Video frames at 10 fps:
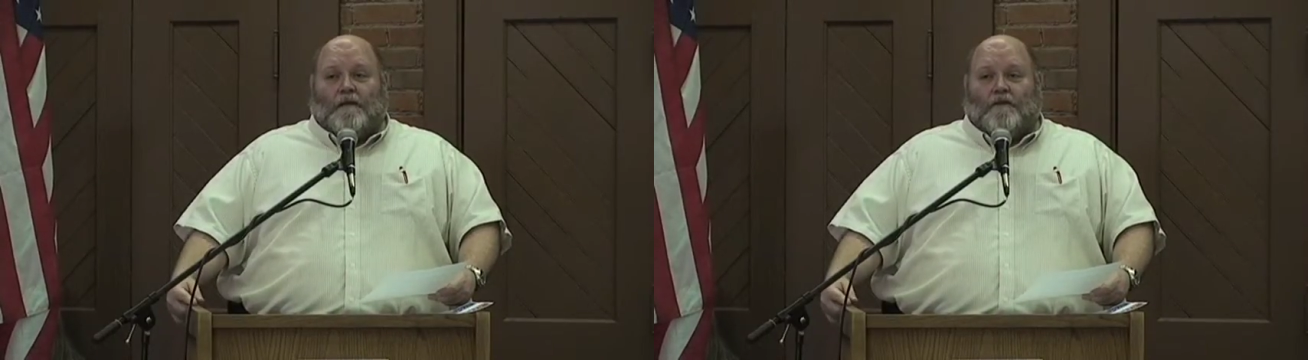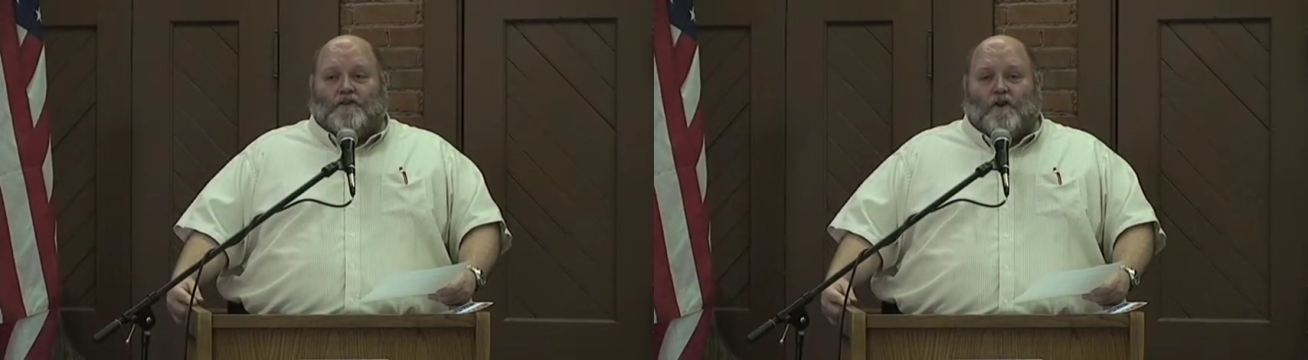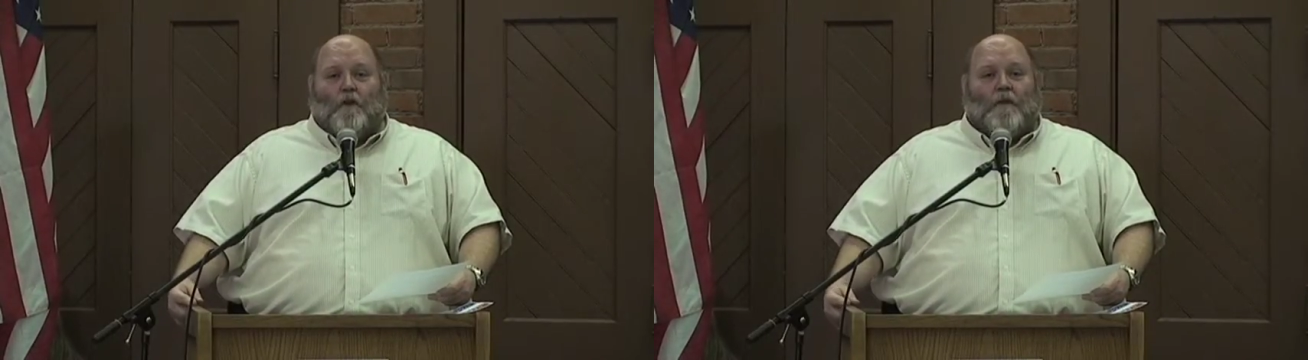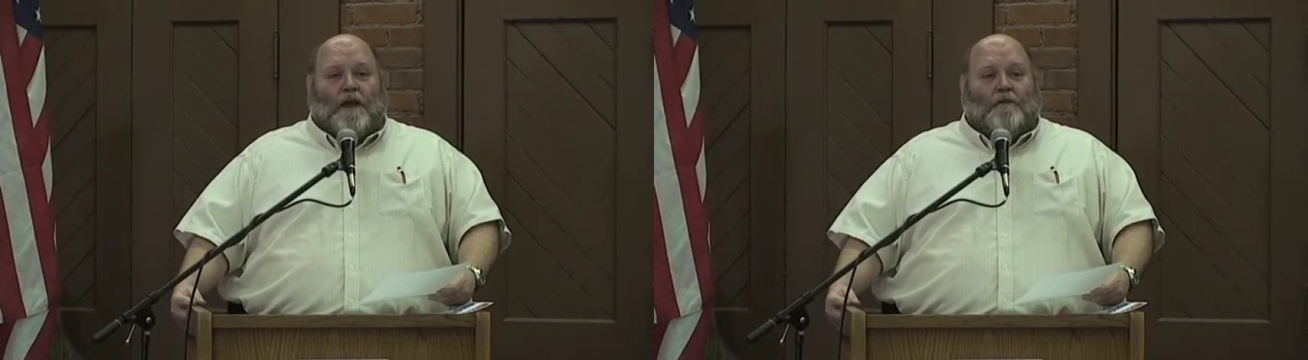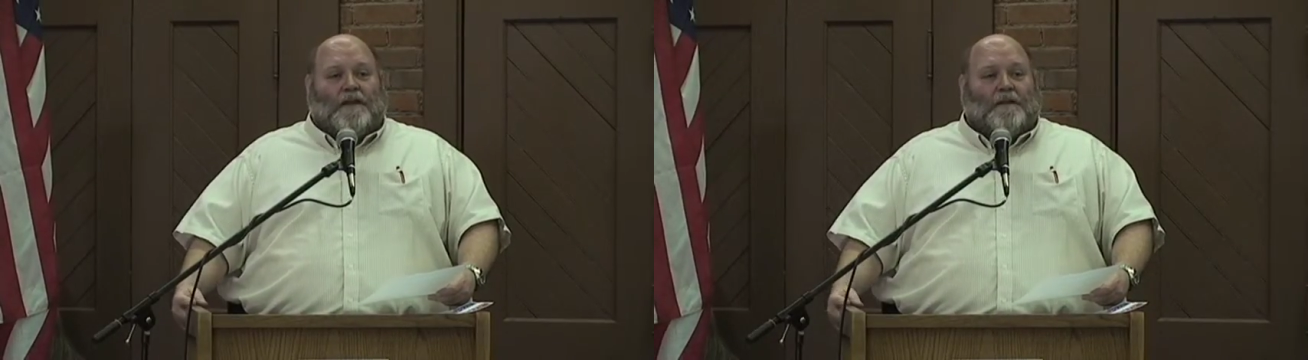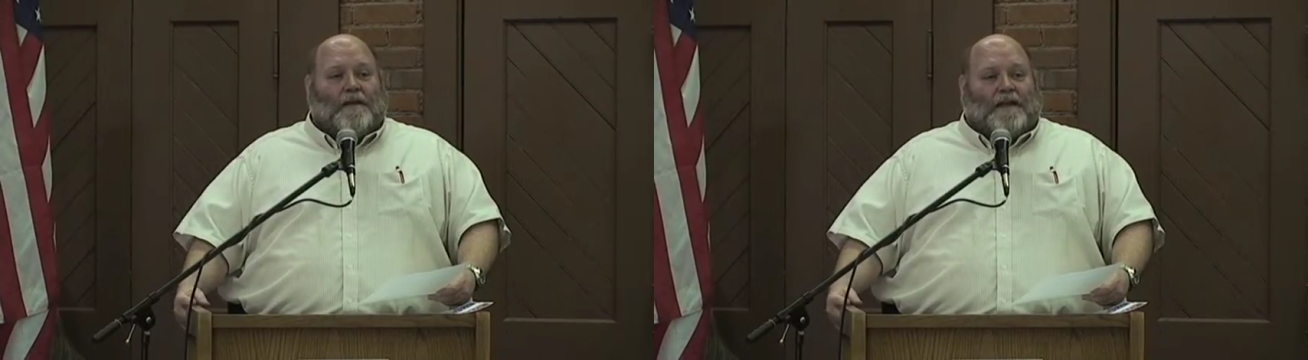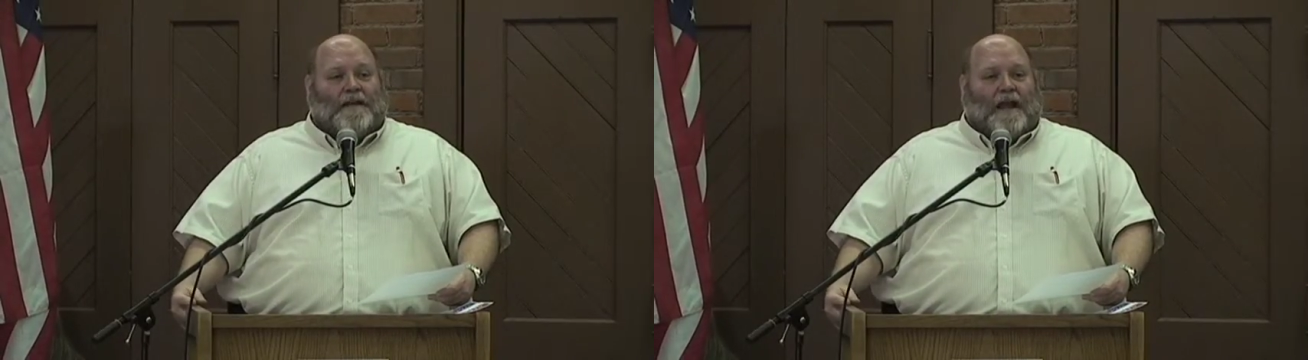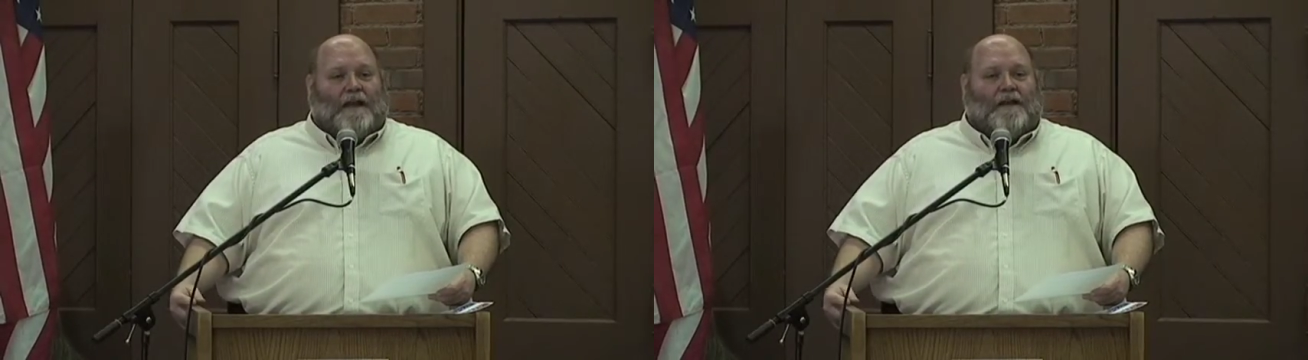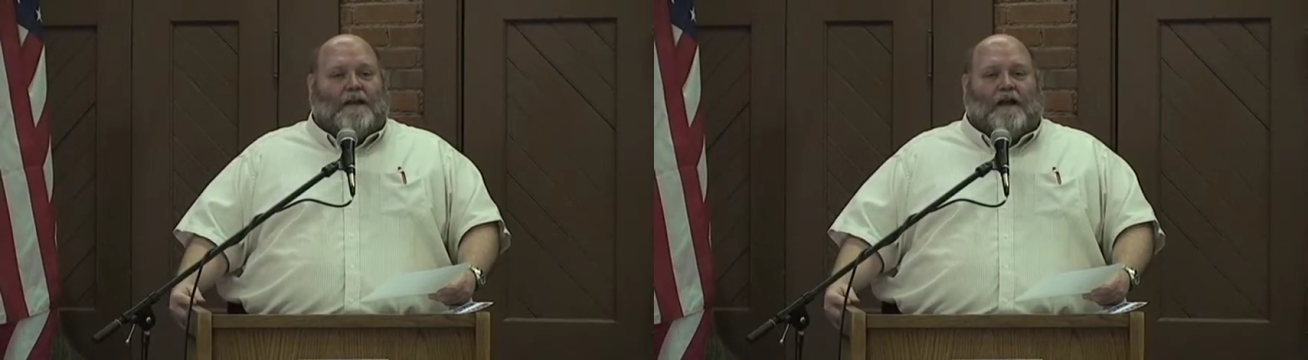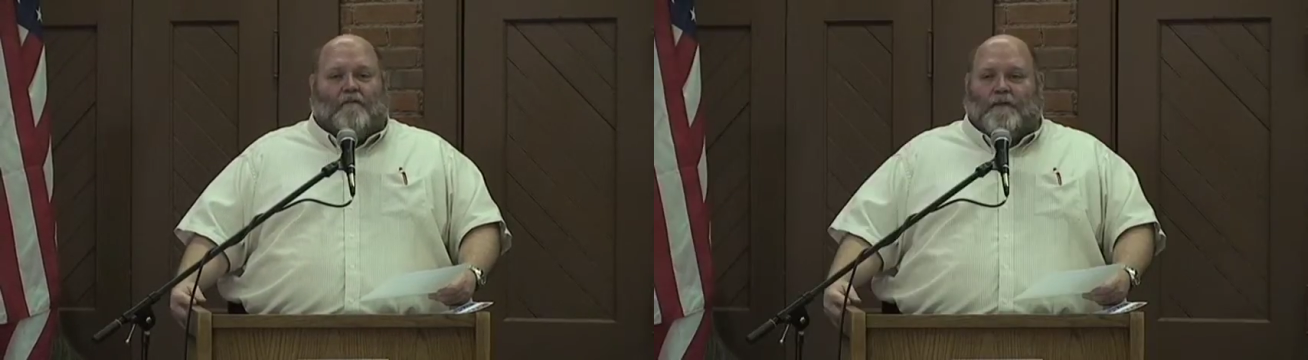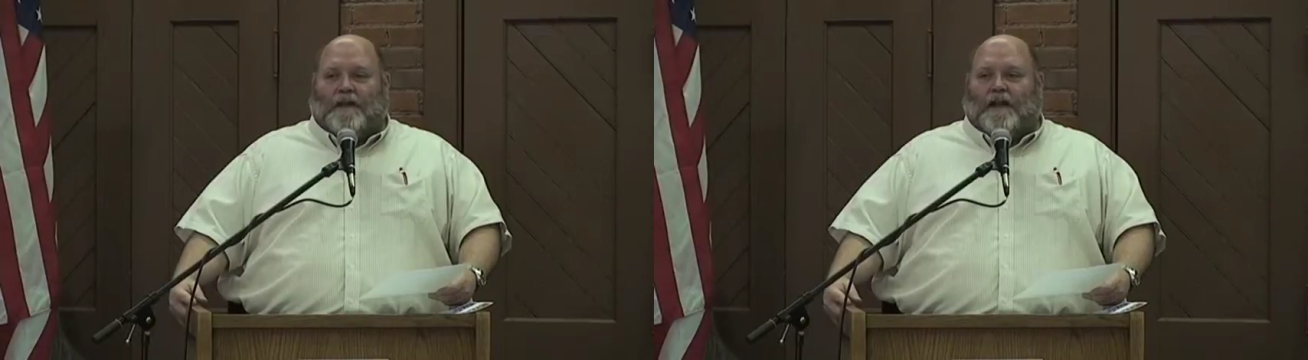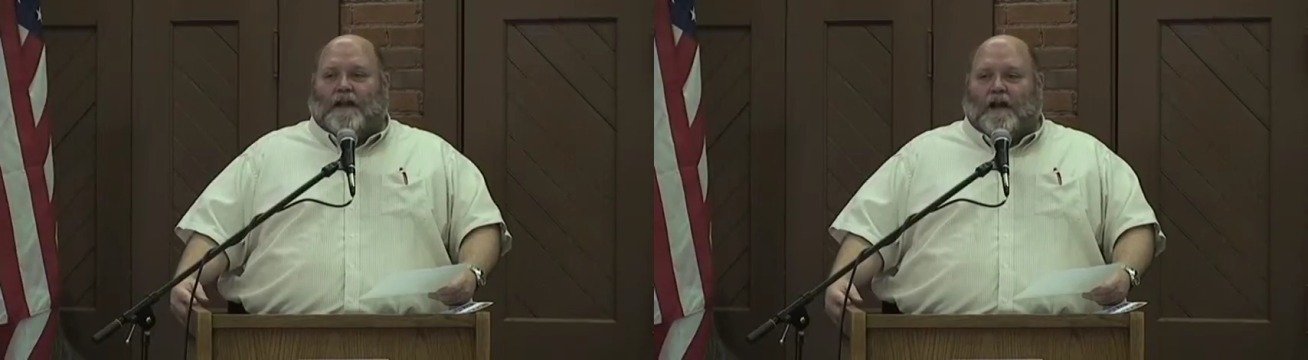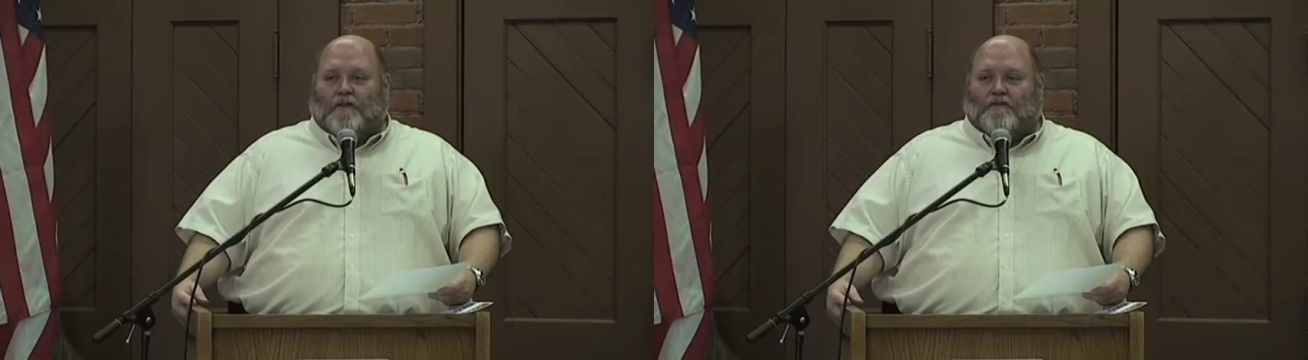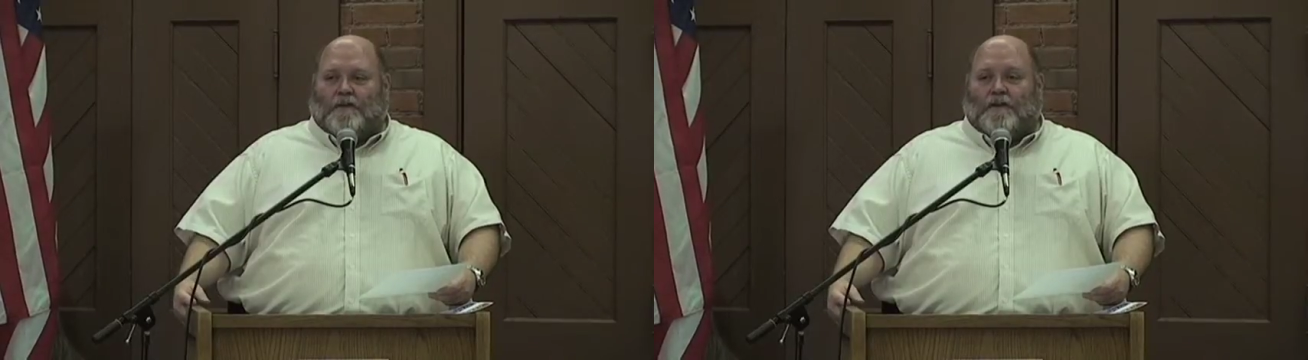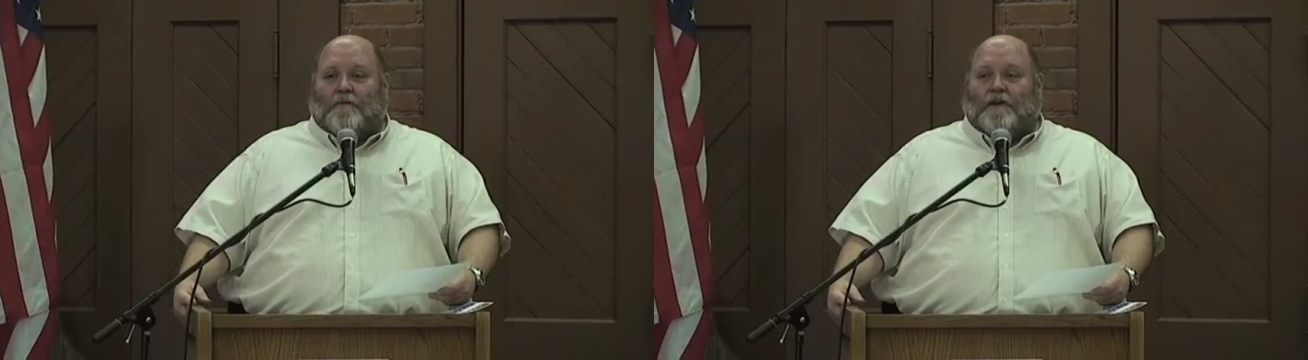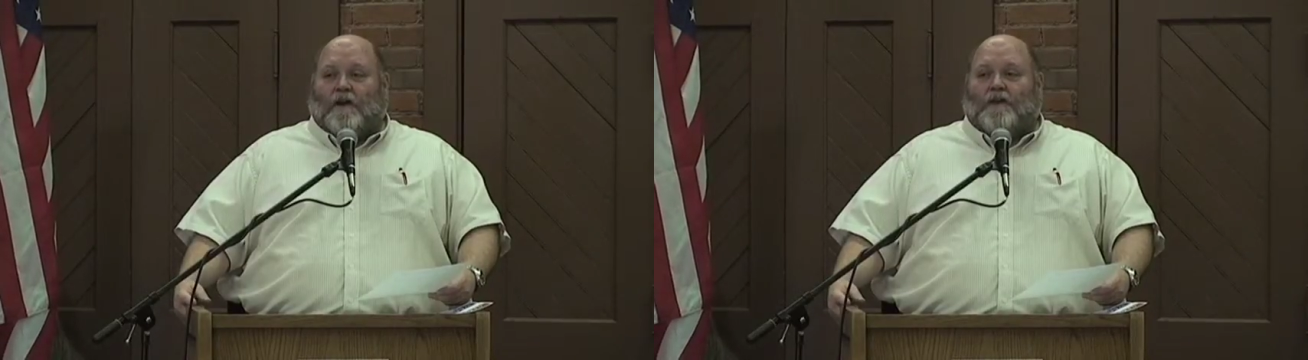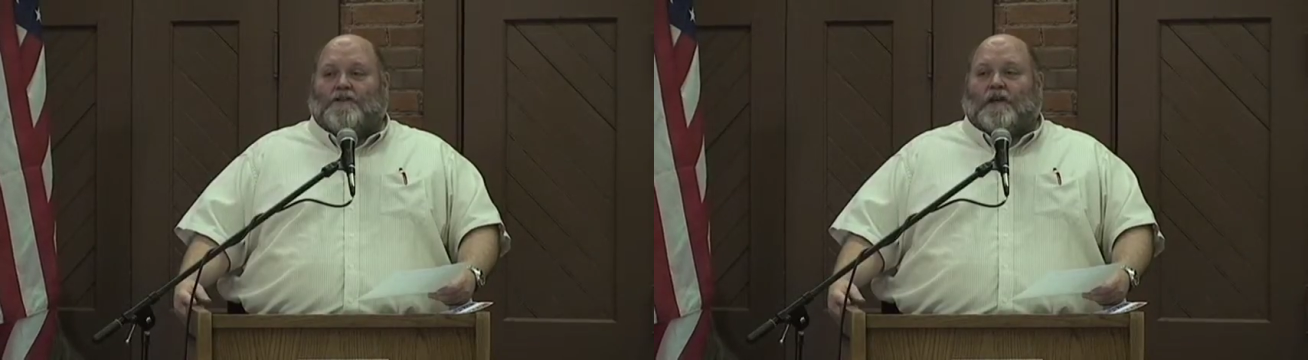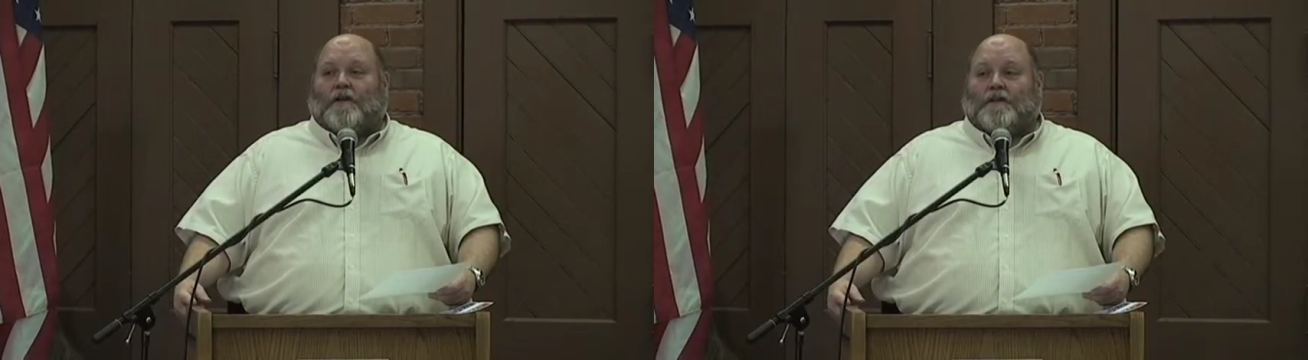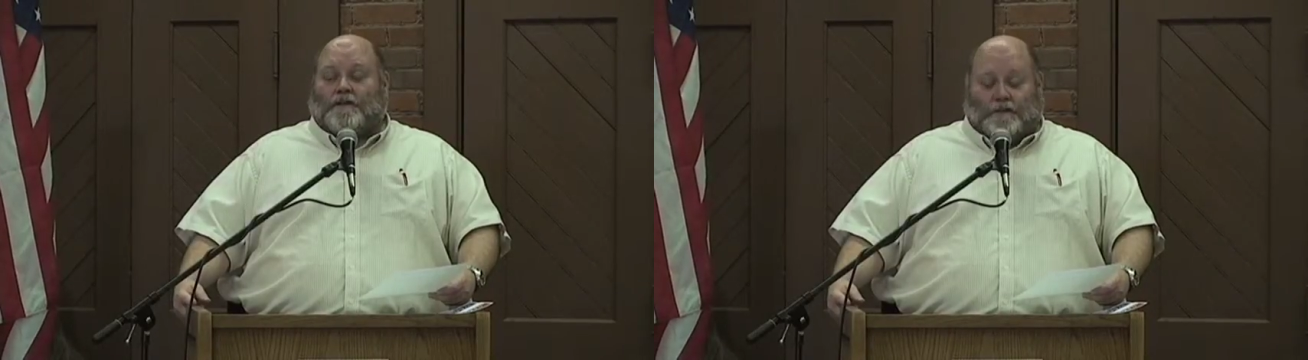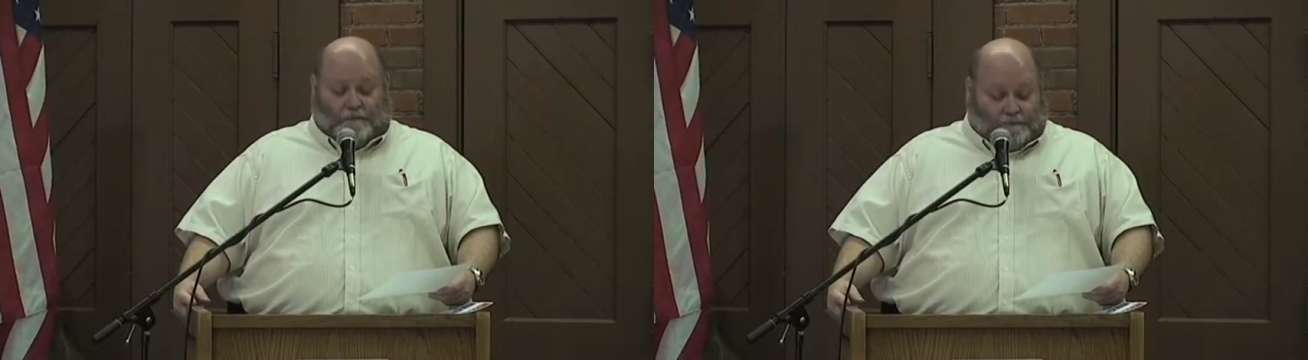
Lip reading: there's no way we can maintain the government and the country that we all cherish.